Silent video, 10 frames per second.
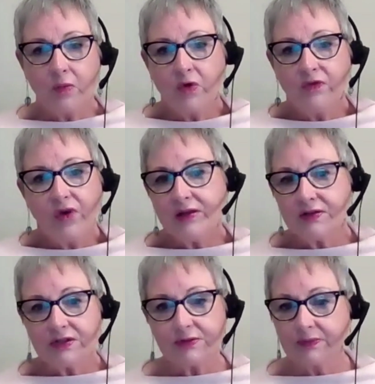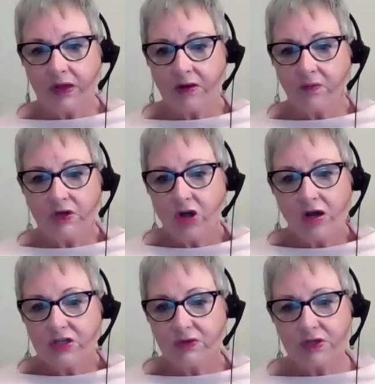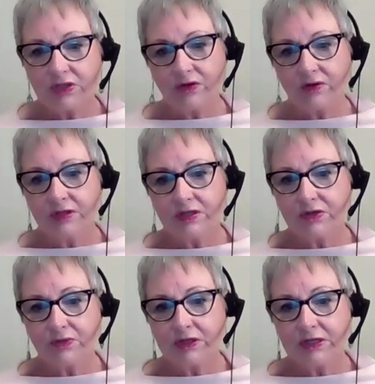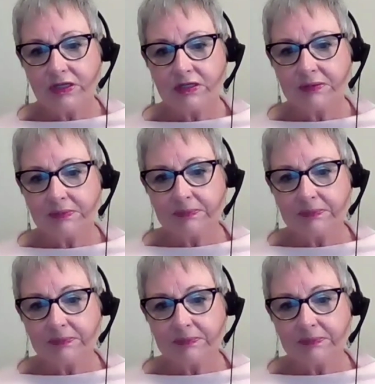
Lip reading: we're friends and we talk to each other. It's really neat.